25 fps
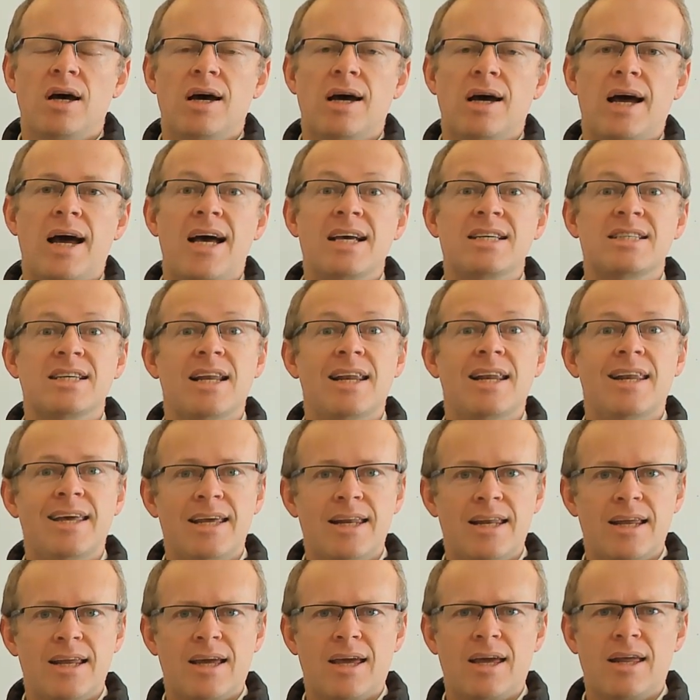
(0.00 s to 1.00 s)
as a
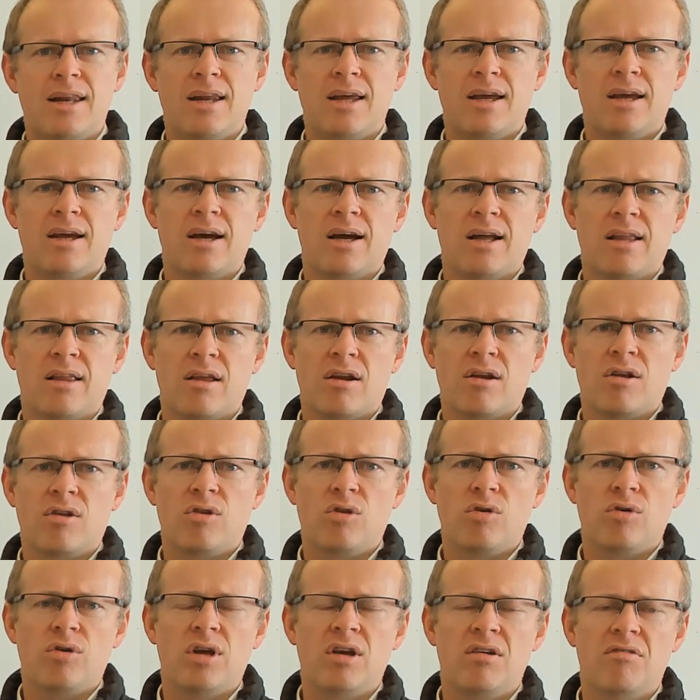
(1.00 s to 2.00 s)
leading indicator
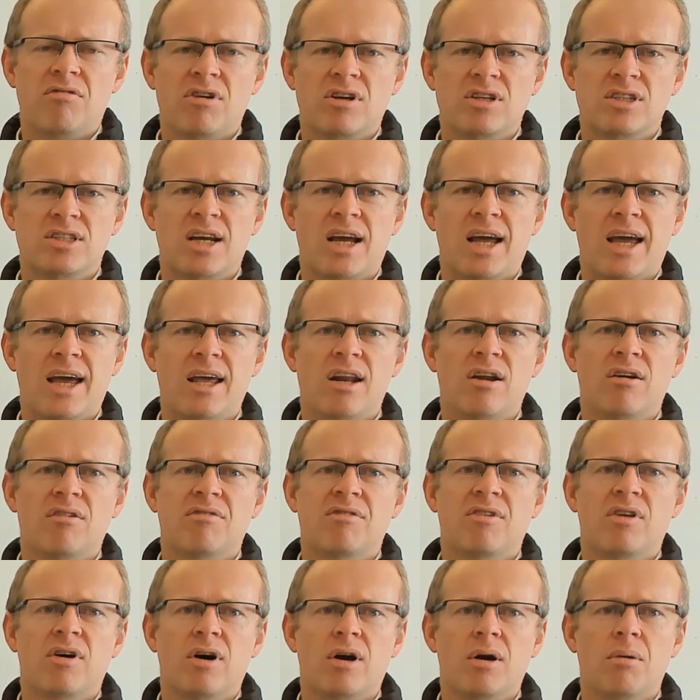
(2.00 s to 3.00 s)
to give us ahead
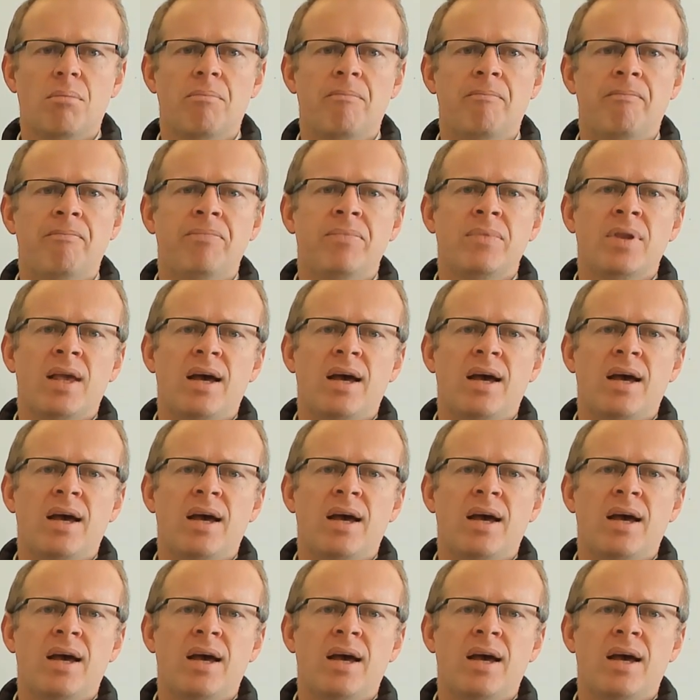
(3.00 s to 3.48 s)
of time